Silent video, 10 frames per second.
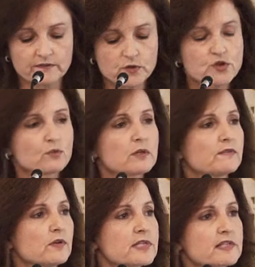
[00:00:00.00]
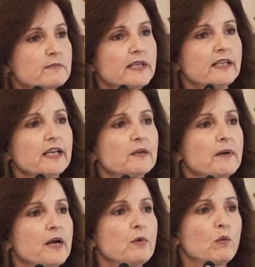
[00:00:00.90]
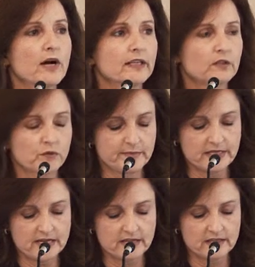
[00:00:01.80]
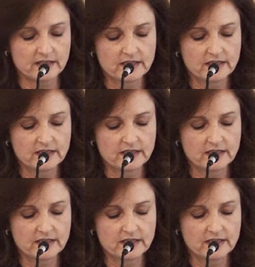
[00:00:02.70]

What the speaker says: Future Workforce Committee and by Milwaukee Women, Inc.